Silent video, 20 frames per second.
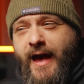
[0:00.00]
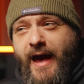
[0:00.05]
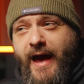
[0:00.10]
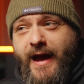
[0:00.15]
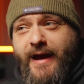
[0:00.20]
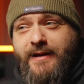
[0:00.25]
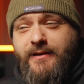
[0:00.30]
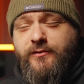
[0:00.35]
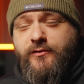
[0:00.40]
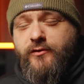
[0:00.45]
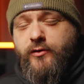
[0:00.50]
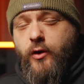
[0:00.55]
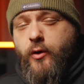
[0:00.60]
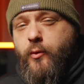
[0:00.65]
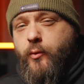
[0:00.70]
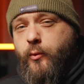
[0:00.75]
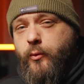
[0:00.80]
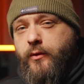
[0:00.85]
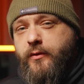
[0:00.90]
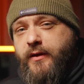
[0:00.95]
I
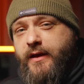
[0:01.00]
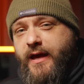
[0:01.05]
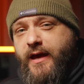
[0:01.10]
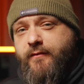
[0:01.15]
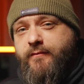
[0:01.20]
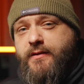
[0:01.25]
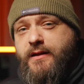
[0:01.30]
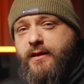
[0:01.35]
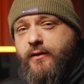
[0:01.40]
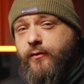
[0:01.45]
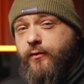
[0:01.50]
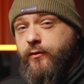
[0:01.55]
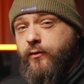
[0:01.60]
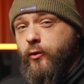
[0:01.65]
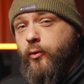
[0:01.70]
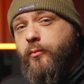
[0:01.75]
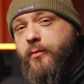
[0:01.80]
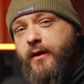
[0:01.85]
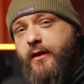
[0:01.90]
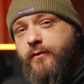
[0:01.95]
don't really have any
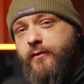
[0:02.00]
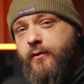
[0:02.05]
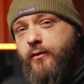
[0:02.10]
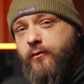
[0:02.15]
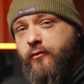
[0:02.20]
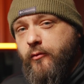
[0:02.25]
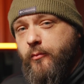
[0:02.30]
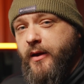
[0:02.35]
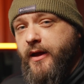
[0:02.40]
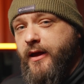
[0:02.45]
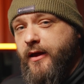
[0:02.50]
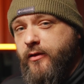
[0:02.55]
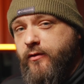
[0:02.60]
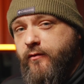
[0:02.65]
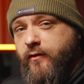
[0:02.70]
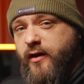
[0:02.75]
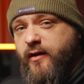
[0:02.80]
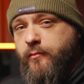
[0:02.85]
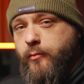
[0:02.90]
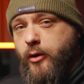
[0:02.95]
zoom lenses for my
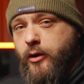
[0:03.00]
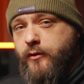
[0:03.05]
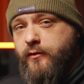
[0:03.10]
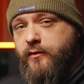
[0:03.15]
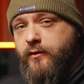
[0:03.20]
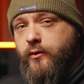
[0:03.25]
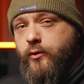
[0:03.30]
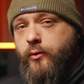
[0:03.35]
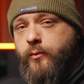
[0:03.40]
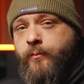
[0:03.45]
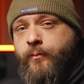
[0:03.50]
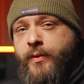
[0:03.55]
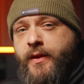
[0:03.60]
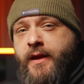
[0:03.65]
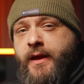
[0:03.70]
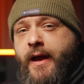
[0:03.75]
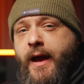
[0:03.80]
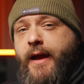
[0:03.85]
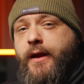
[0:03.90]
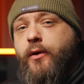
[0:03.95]
S5 Mark II.
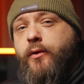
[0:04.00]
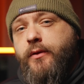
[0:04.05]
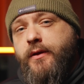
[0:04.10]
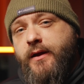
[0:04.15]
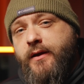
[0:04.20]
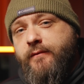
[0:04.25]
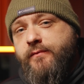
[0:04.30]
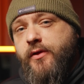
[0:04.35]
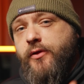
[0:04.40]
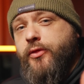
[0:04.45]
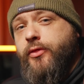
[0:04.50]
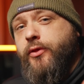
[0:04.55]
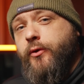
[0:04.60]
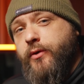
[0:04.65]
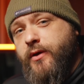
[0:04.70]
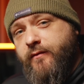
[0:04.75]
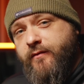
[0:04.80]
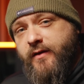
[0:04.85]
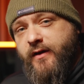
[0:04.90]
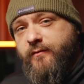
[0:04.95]
I only have the
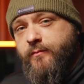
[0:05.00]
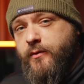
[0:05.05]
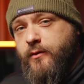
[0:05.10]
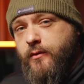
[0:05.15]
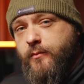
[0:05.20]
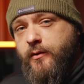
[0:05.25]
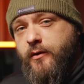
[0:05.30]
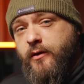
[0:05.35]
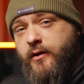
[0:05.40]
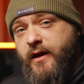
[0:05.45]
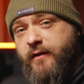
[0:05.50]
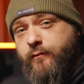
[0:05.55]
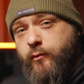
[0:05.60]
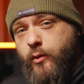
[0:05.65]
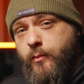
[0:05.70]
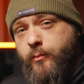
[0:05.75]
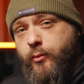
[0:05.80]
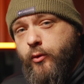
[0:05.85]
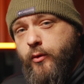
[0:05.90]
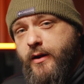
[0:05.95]
35mm
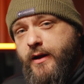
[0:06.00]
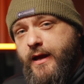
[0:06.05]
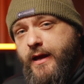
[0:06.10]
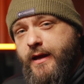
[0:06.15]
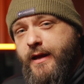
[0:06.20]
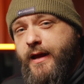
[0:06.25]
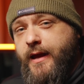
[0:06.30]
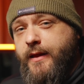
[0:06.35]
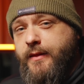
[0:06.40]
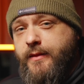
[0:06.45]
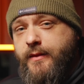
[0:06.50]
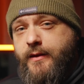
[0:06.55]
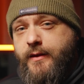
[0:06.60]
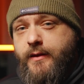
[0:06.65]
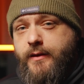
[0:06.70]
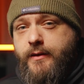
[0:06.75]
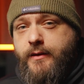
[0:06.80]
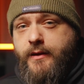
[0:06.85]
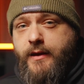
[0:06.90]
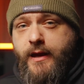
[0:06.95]
f1.8 and
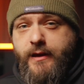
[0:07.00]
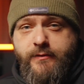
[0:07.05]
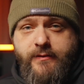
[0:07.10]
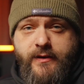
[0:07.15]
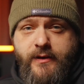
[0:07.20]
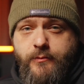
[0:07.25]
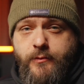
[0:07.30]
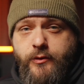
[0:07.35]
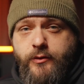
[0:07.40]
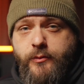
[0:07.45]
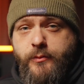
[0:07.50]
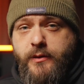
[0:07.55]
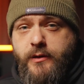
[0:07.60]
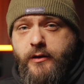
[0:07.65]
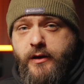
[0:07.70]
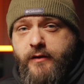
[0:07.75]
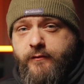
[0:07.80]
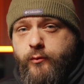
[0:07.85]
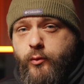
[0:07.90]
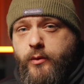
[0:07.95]
the
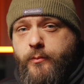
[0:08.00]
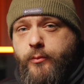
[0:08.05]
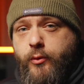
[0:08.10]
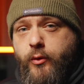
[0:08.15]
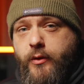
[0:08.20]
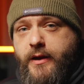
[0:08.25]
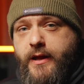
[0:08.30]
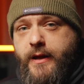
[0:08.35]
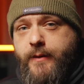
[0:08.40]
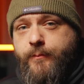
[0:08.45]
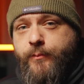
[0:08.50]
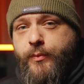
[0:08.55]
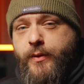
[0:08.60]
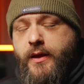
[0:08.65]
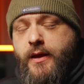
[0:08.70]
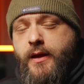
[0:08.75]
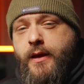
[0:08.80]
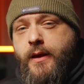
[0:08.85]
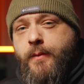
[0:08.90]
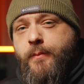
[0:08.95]
18mm f1.8.
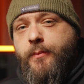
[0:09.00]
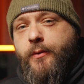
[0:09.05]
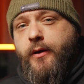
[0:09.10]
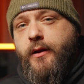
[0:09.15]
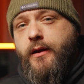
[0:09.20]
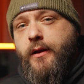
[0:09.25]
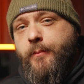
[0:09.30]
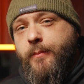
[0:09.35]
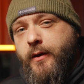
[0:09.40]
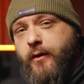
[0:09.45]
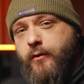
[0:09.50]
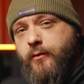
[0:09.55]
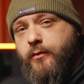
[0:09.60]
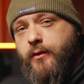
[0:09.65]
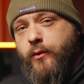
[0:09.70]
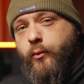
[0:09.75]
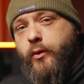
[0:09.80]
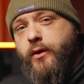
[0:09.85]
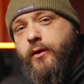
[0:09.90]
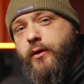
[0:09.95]
But
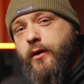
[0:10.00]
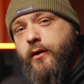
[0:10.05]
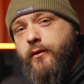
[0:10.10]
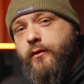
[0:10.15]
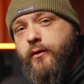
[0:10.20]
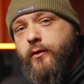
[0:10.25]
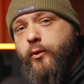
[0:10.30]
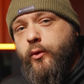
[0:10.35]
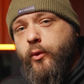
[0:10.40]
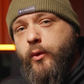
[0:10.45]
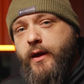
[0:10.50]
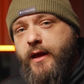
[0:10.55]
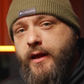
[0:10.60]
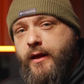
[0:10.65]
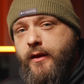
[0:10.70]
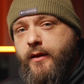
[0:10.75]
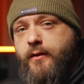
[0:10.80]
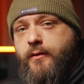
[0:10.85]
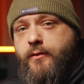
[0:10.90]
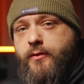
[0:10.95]
apparently what you can do
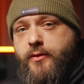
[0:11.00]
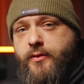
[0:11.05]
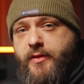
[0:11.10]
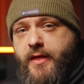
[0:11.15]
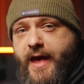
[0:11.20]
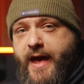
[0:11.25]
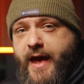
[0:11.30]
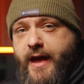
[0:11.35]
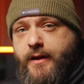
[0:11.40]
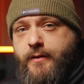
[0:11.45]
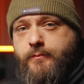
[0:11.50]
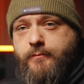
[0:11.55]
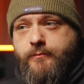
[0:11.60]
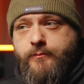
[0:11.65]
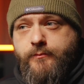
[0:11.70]
in that